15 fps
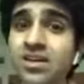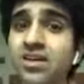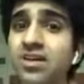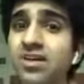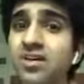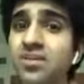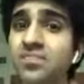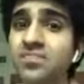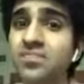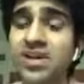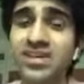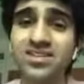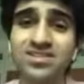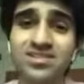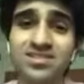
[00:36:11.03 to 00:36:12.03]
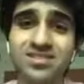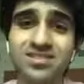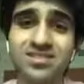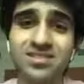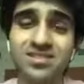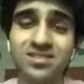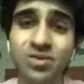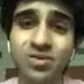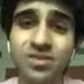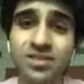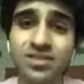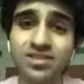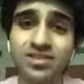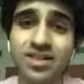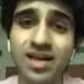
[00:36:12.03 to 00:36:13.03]
that this whole
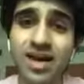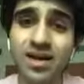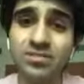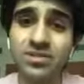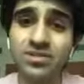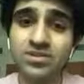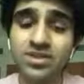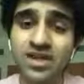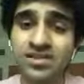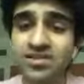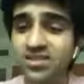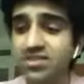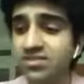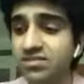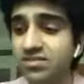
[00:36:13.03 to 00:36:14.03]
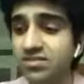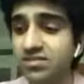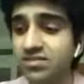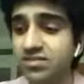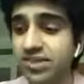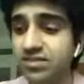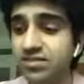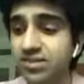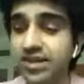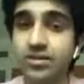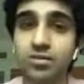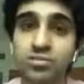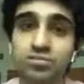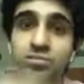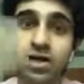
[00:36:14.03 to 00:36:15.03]
thing still happens. I think that's
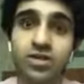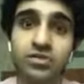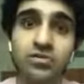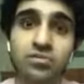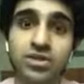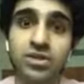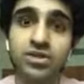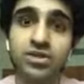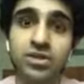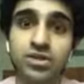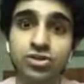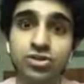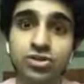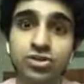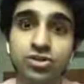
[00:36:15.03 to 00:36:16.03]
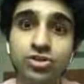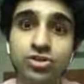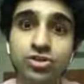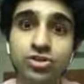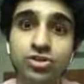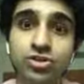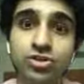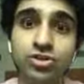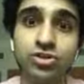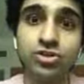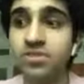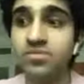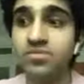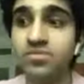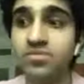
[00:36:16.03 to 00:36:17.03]
like a part of a bigger issue.
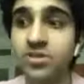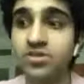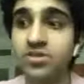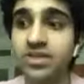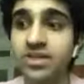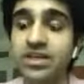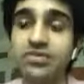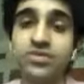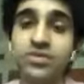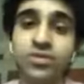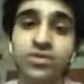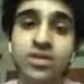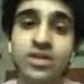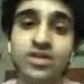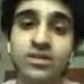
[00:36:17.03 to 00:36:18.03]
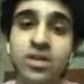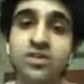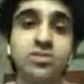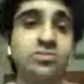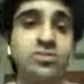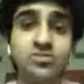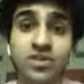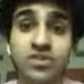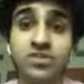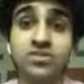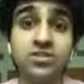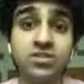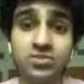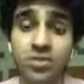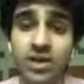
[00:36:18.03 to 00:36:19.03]
Because again, if you look at other
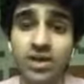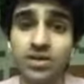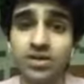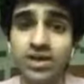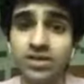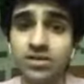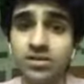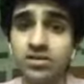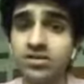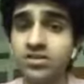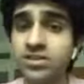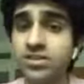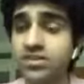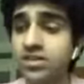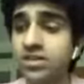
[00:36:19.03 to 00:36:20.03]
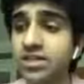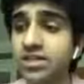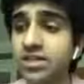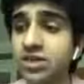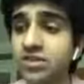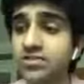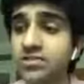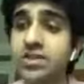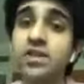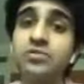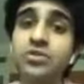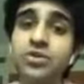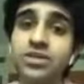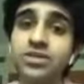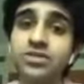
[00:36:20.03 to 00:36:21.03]
professions as well, like recently a lot of
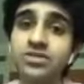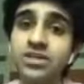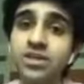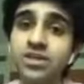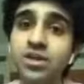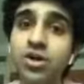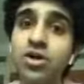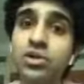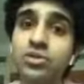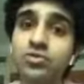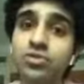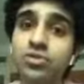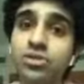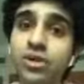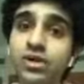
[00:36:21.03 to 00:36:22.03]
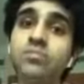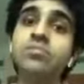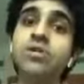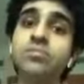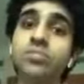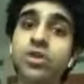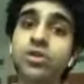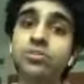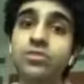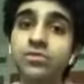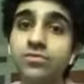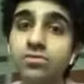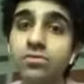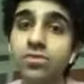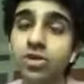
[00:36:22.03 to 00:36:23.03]
celebrities in Hollywood and Bollywood
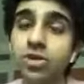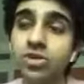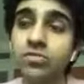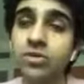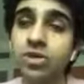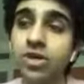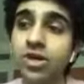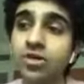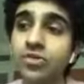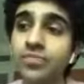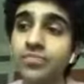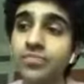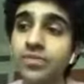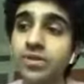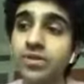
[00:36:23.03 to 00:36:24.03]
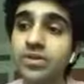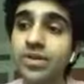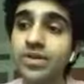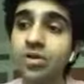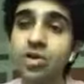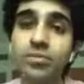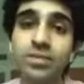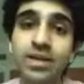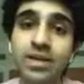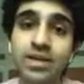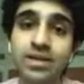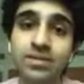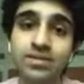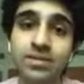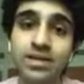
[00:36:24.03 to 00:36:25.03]
have also talked about how they got paid
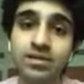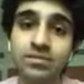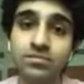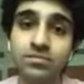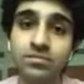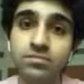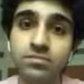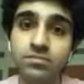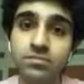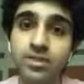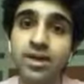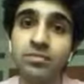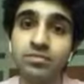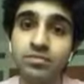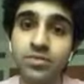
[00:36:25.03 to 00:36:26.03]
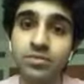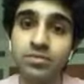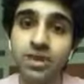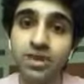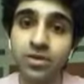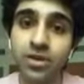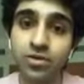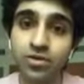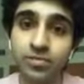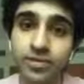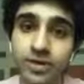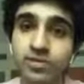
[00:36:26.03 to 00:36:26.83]
less than them, the male counterparts